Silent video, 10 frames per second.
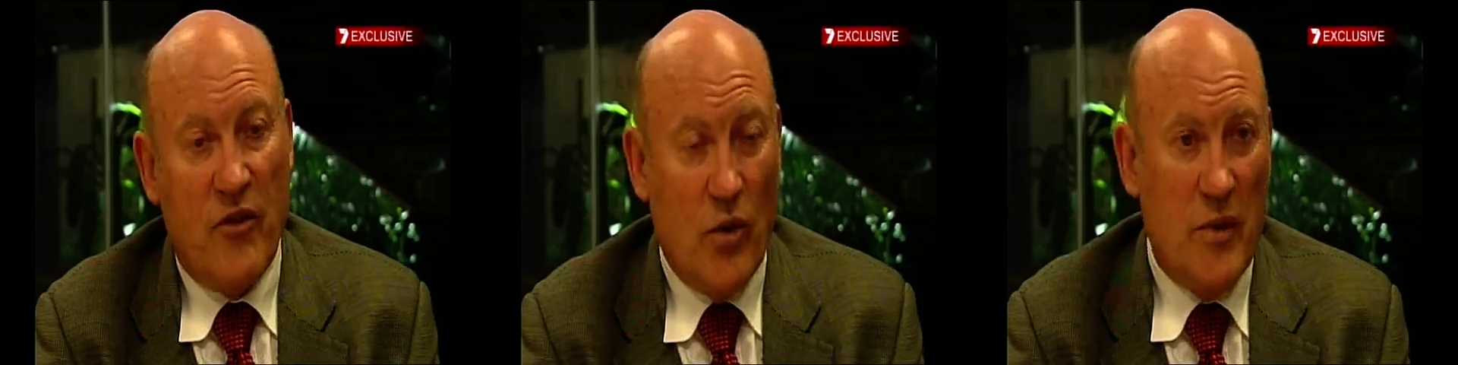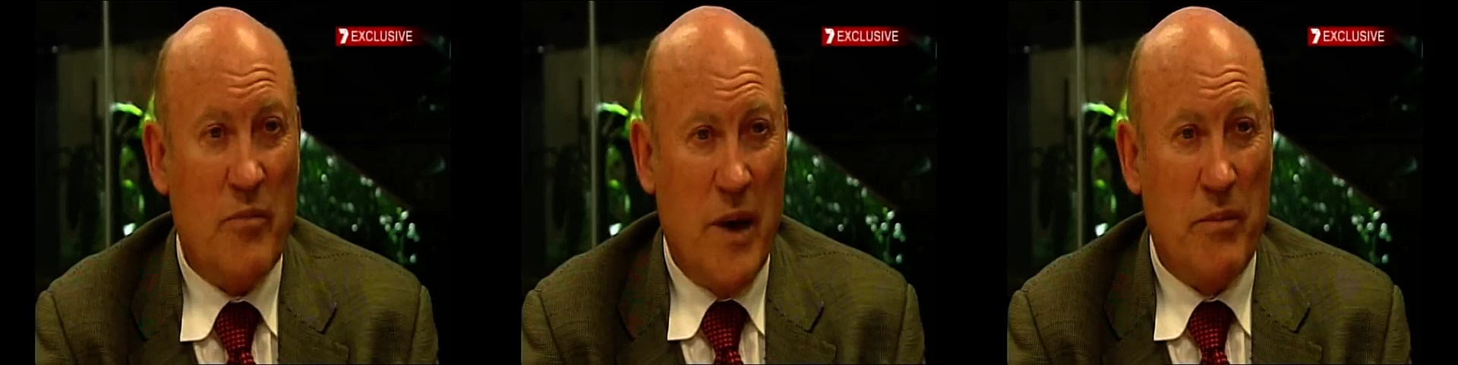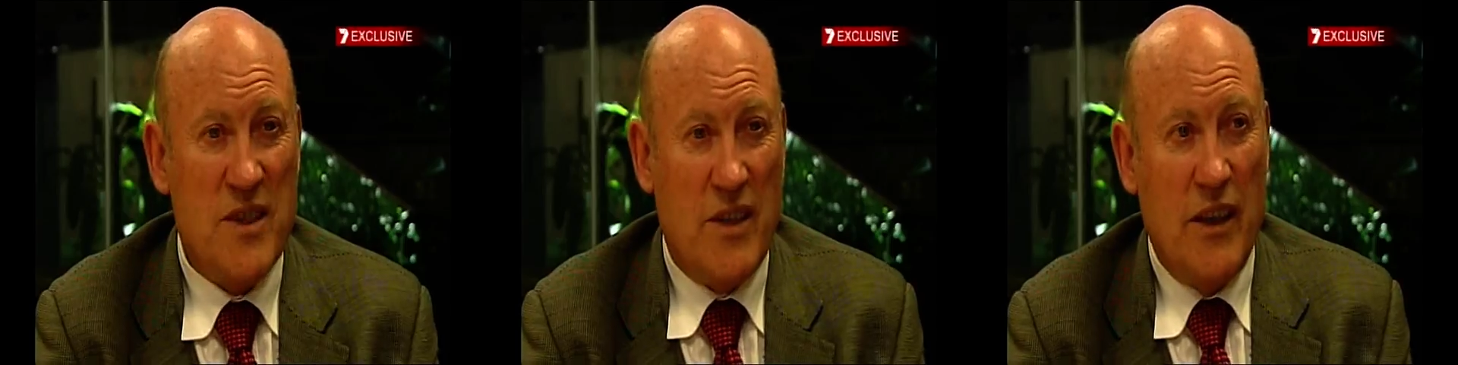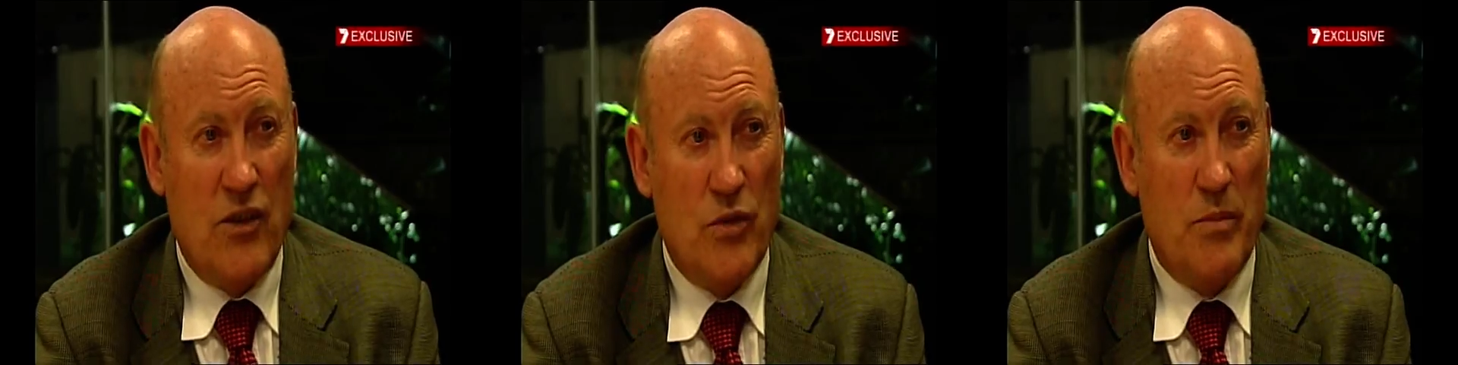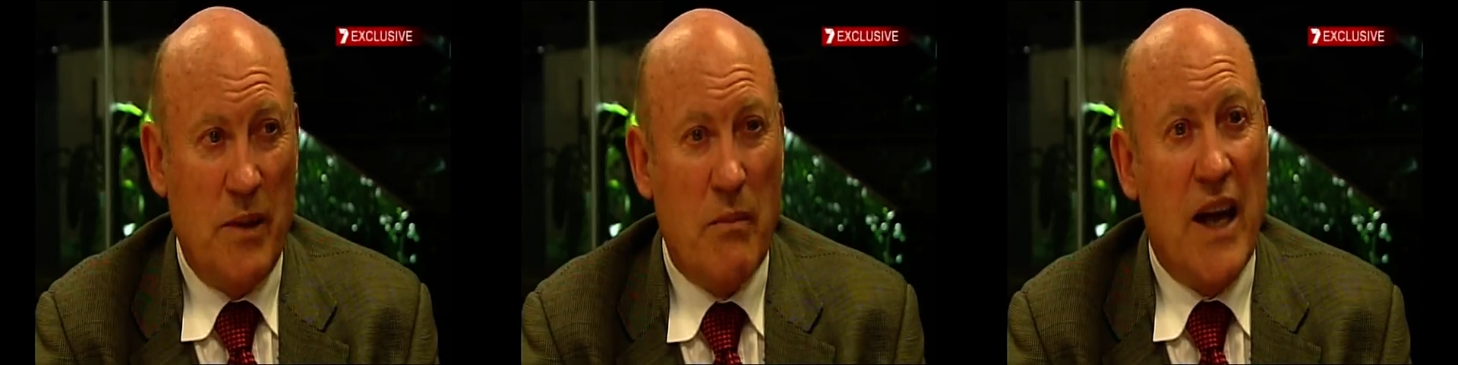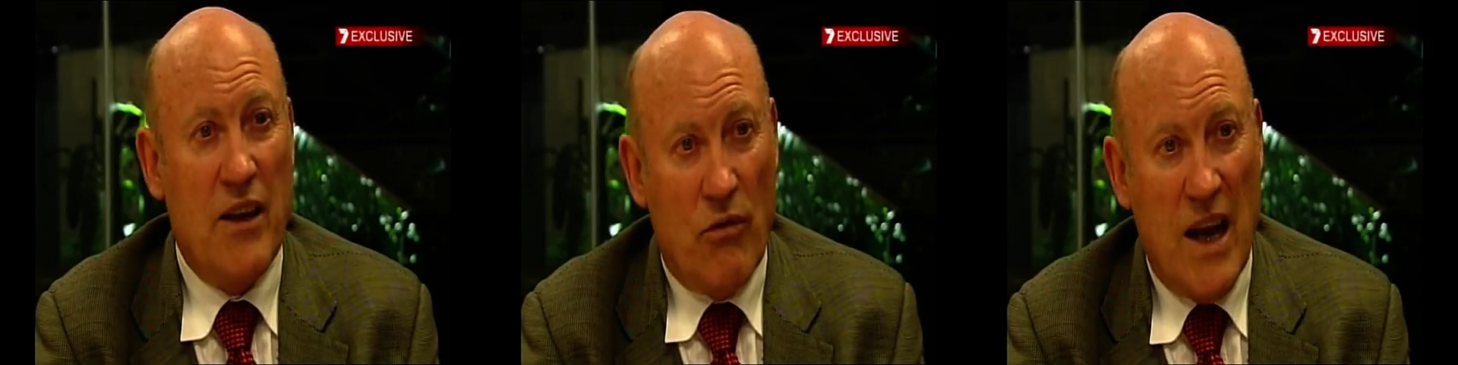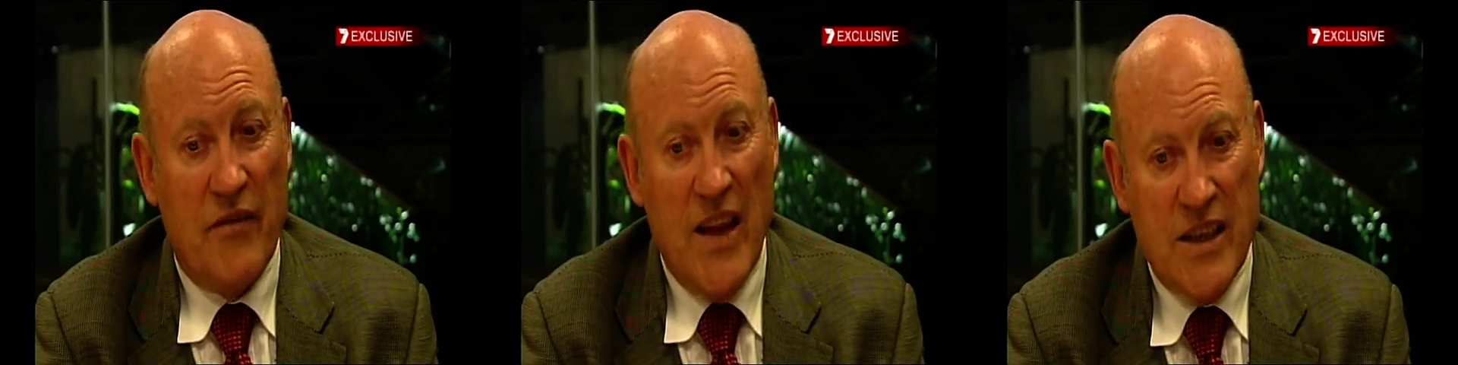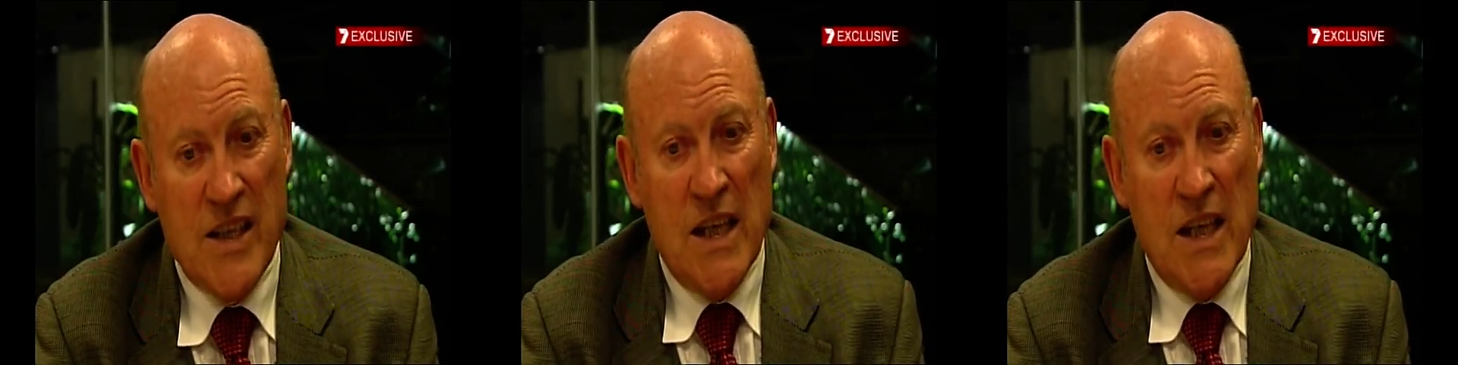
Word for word: form of publicity could be made around that.